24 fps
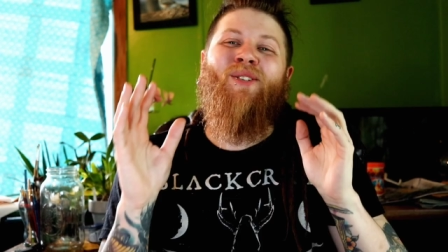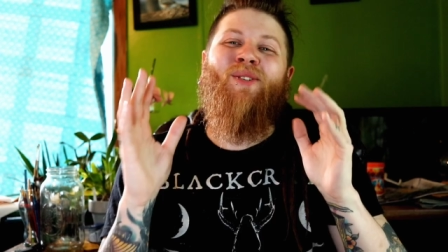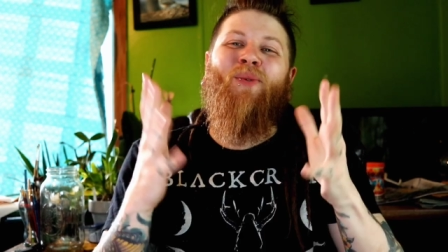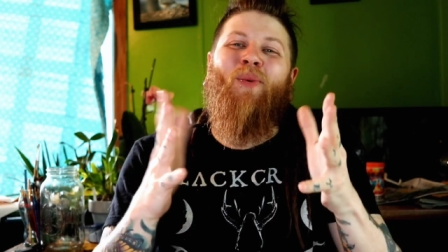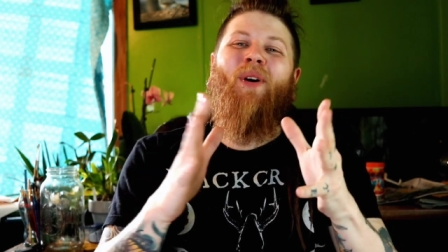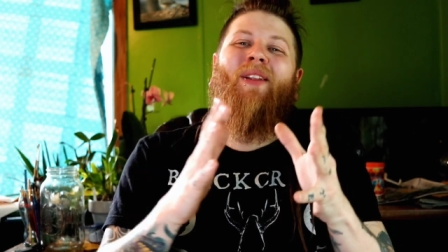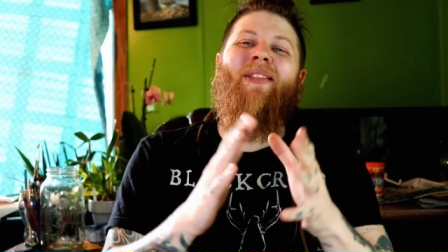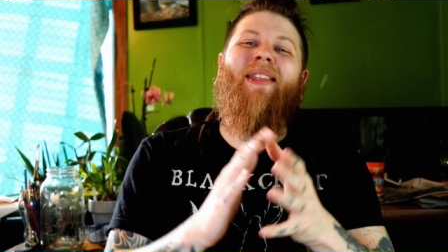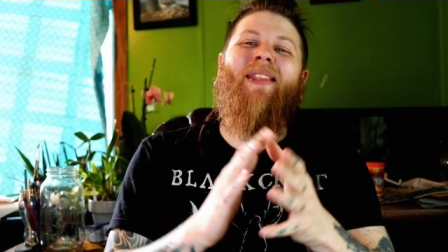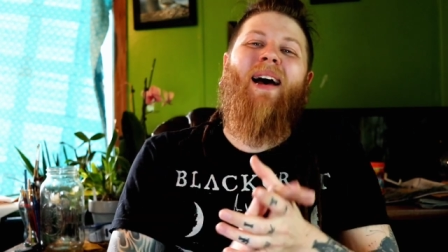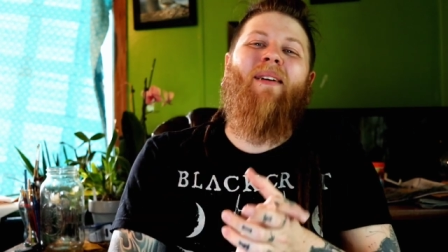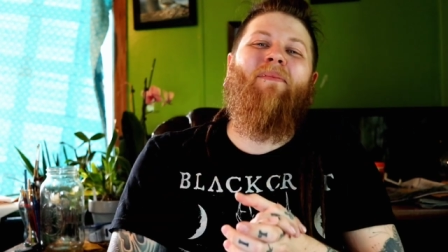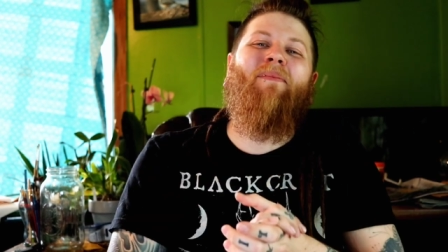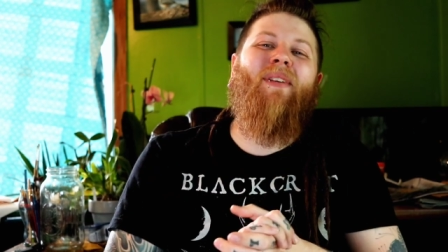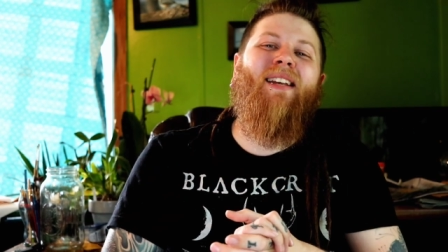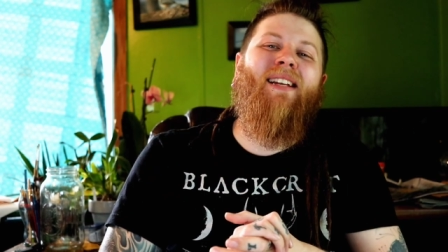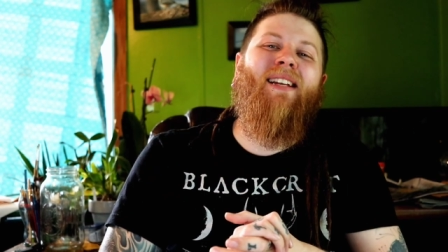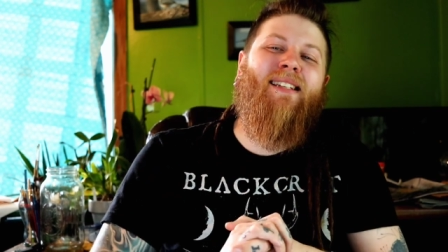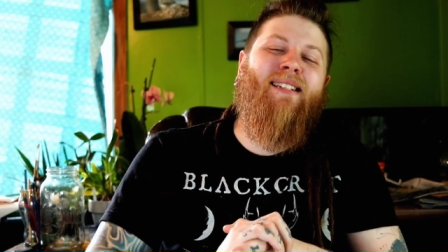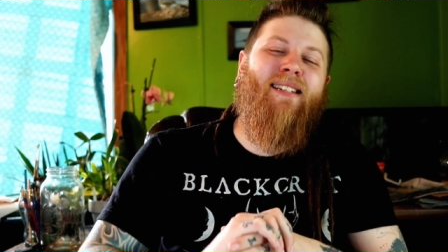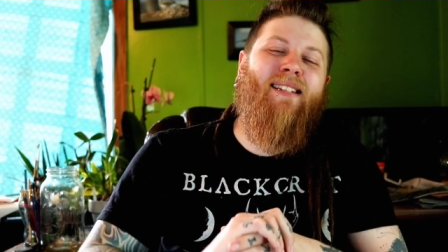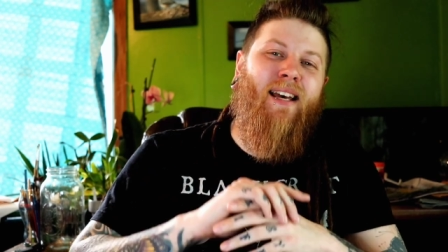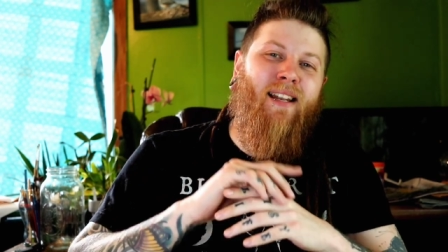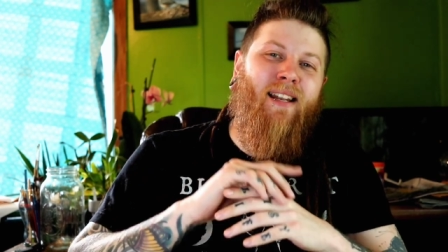So with that
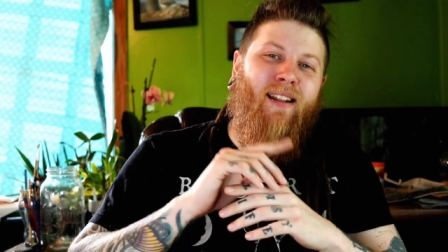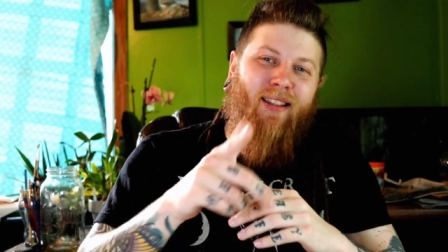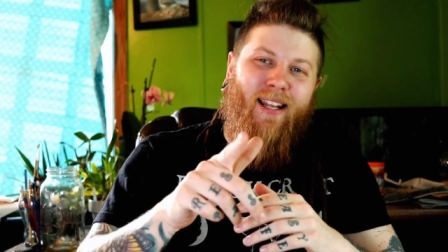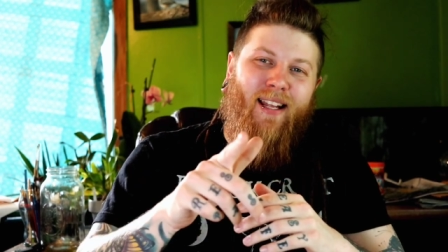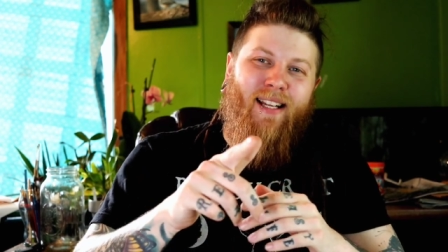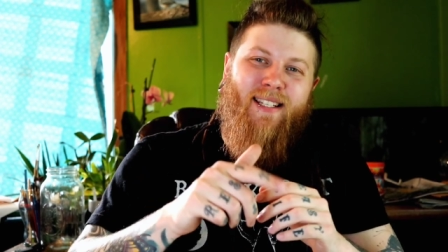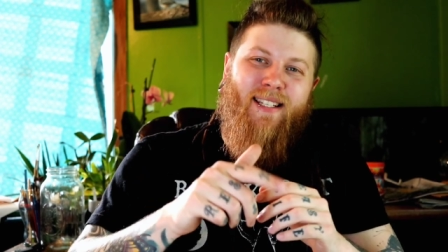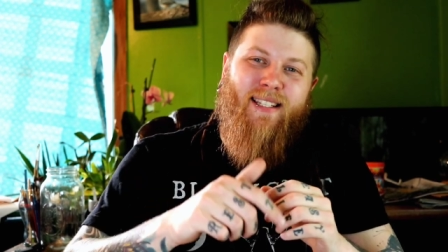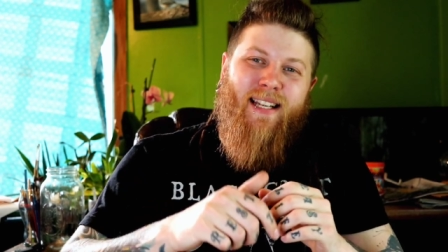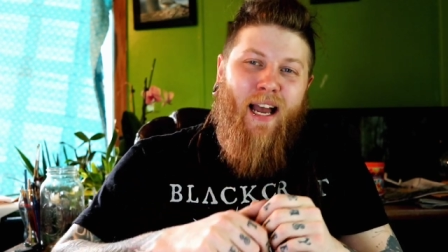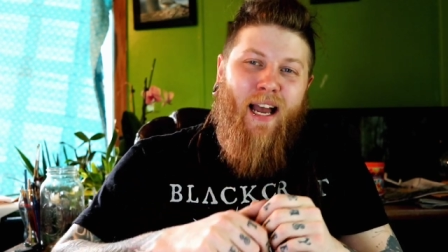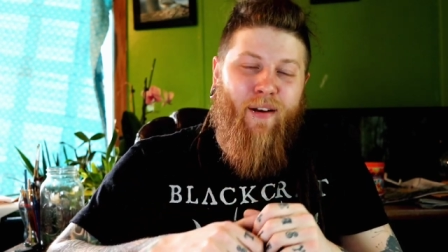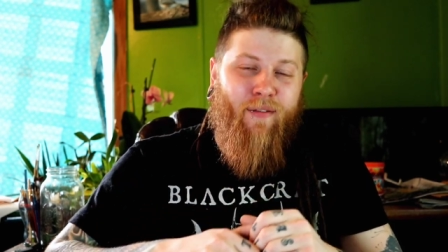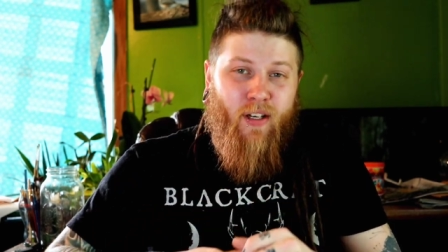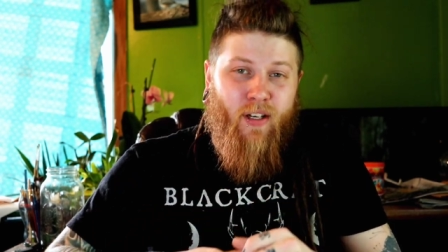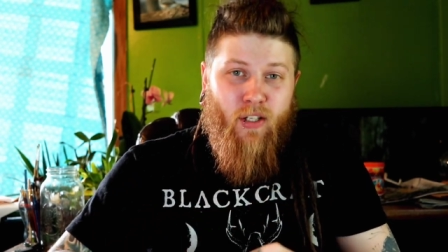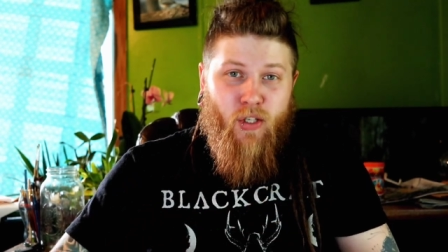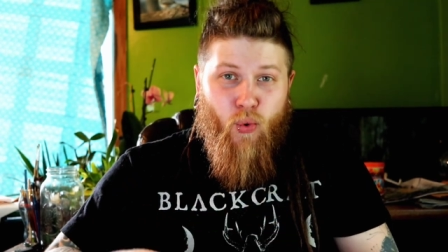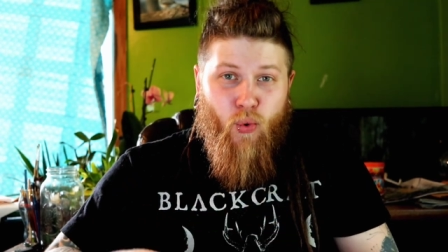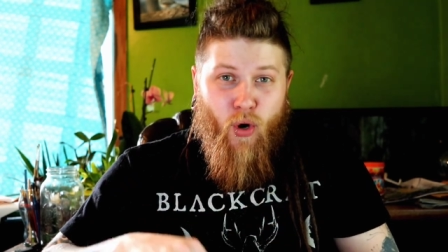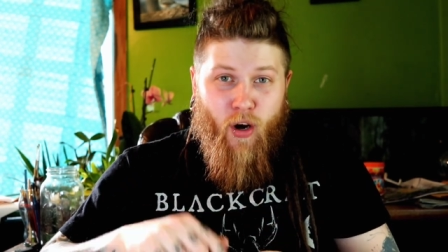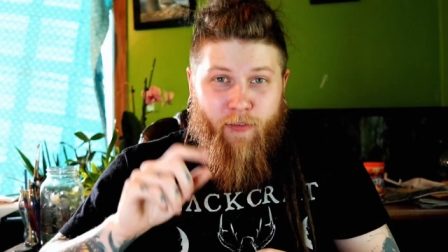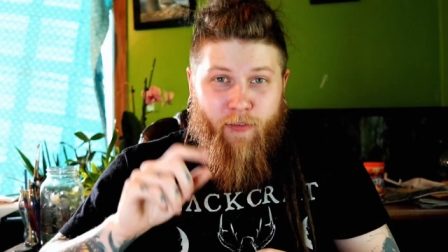being said, let's dive into